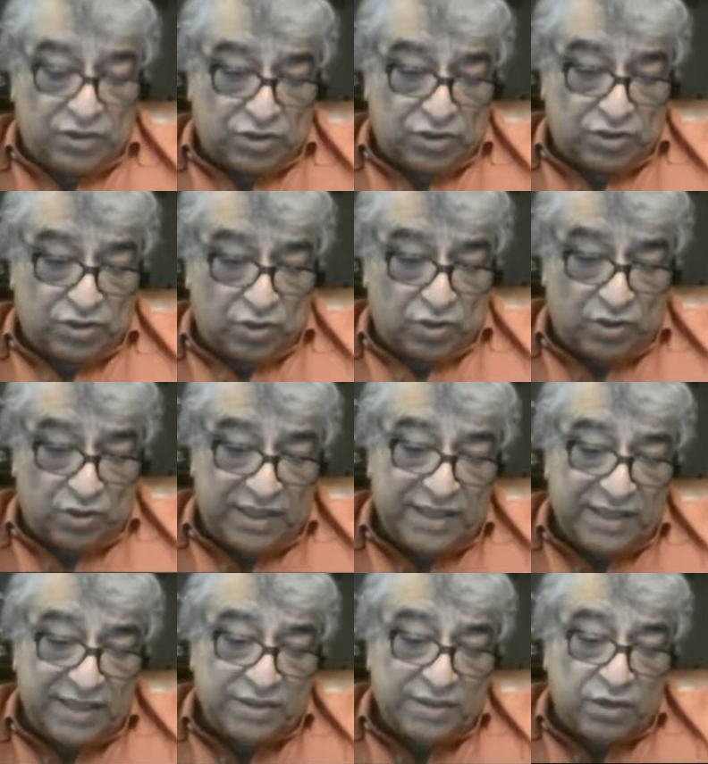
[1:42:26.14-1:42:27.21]
So
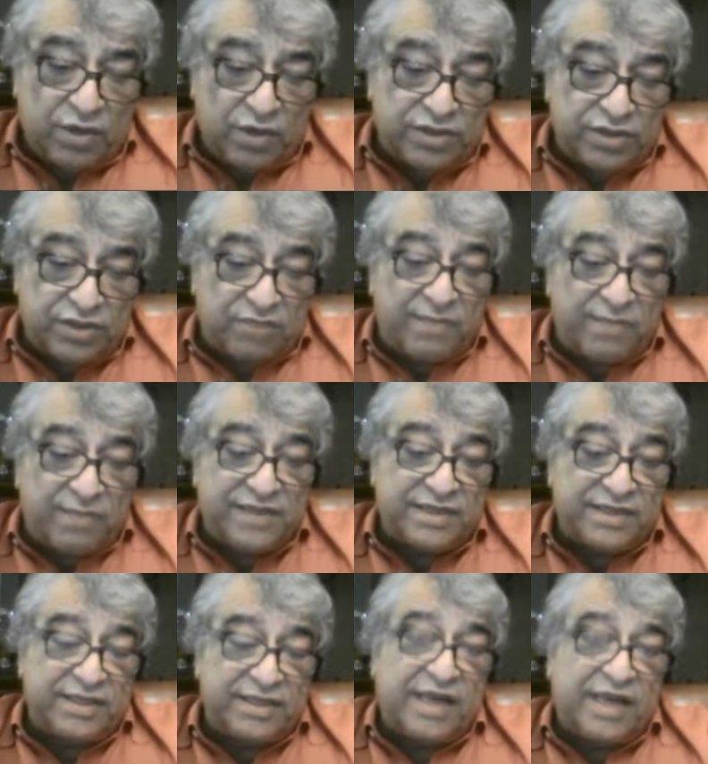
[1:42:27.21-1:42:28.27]
these grids are
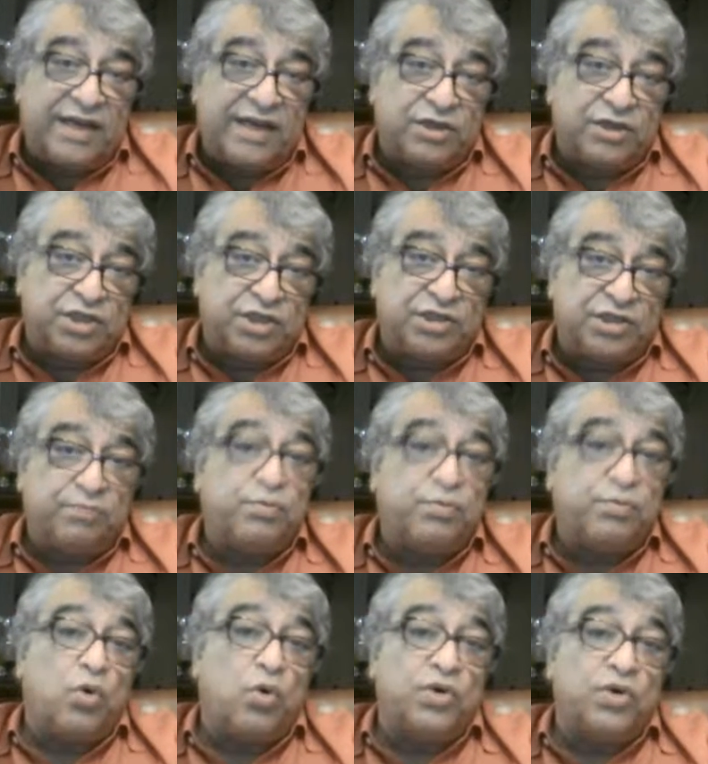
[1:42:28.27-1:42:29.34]
basically the energetic
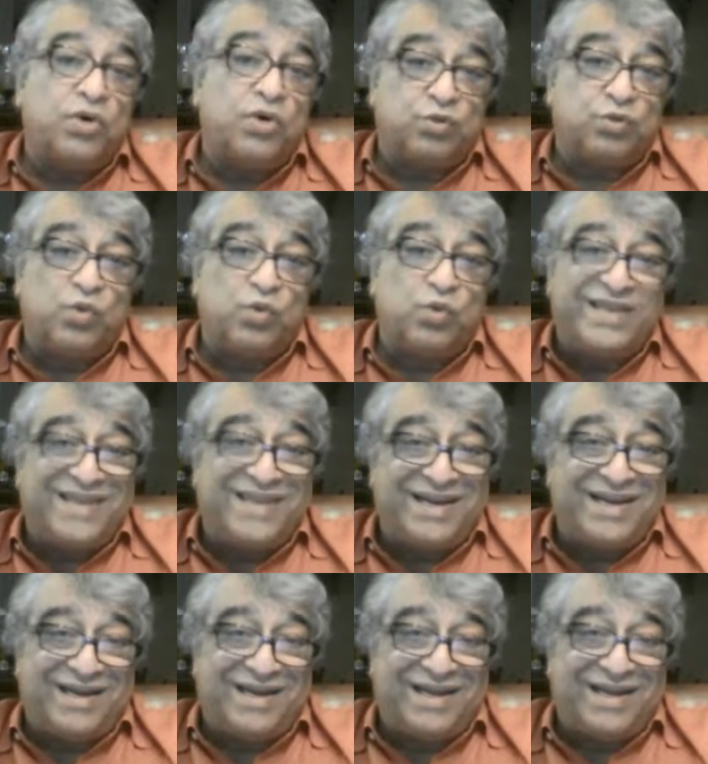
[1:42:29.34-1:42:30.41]
points
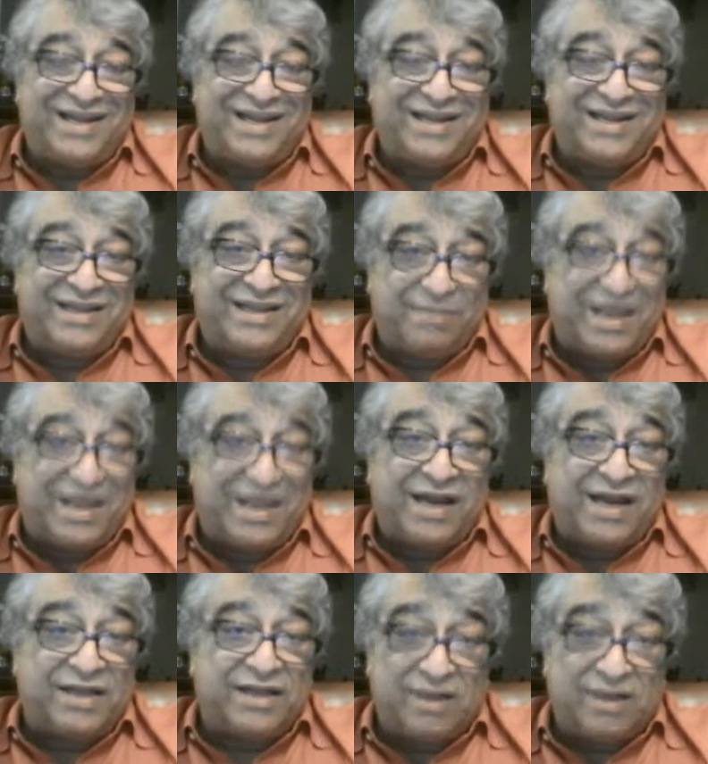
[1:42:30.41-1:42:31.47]
within the
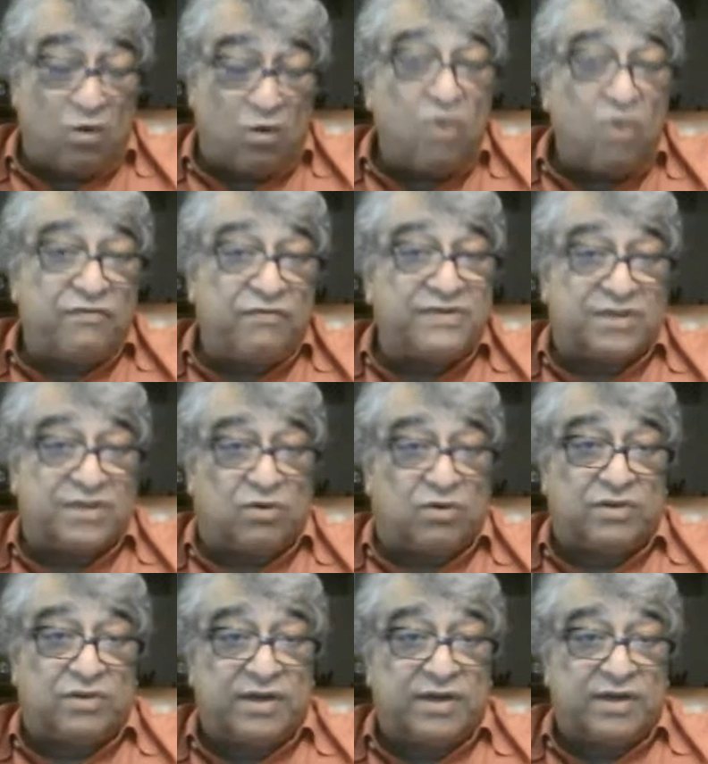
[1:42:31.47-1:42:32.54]
planet. They're all physical.
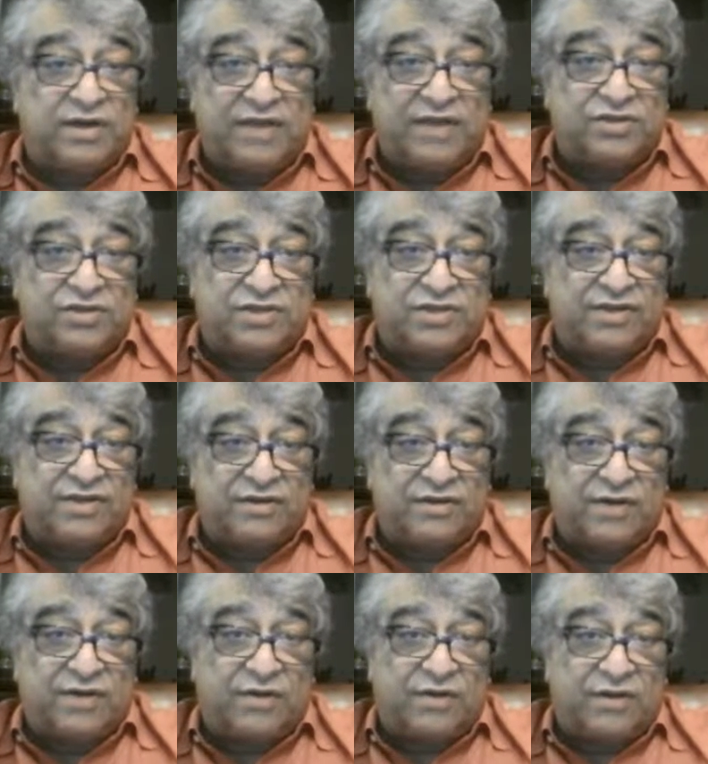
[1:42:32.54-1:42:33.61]
They're not just
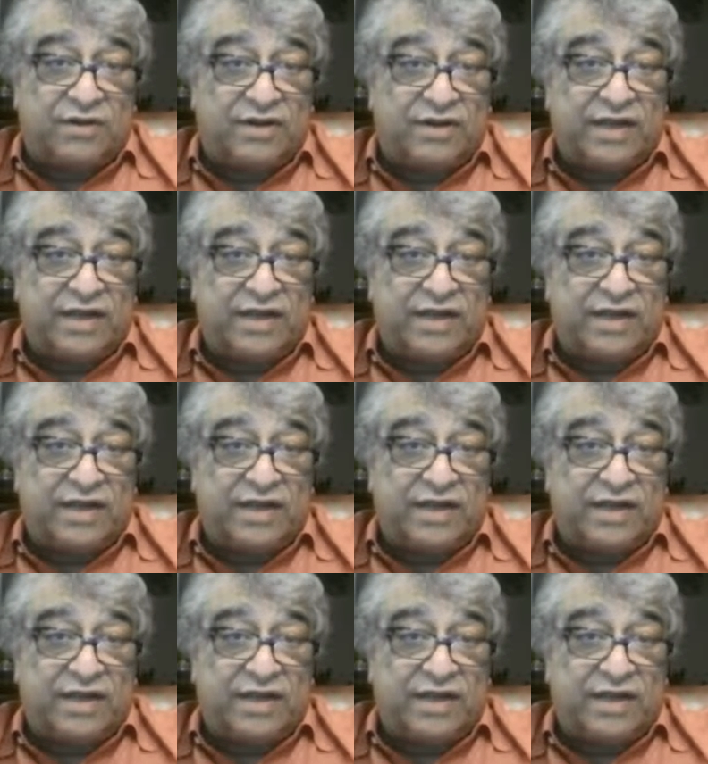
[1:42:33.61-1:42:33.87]
ethereal. Okay?